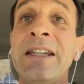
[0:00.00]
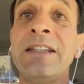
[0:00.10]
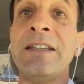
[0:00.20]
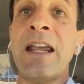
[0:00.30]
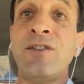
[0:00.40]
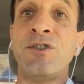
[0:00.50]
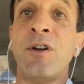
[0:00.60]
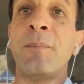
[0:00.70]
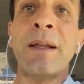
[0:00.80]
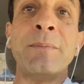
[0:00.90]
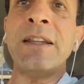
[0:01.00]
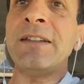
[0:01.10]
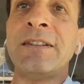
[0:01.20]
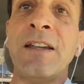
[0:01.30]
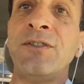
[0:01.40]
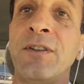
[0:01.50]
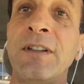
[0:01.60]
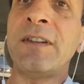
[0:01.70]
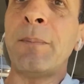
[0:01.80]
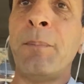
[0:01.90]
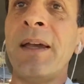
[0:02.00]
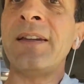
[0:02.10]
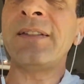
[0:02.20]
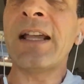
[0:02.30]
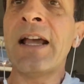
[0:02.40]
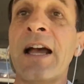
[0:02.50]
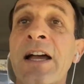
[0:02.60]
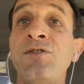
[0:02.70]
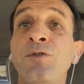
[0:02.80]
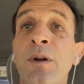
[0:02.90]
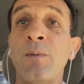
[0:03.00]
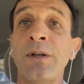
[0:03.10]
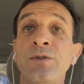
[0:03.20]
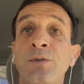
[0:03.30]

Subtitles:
in nature, but meditation is the best and sure way to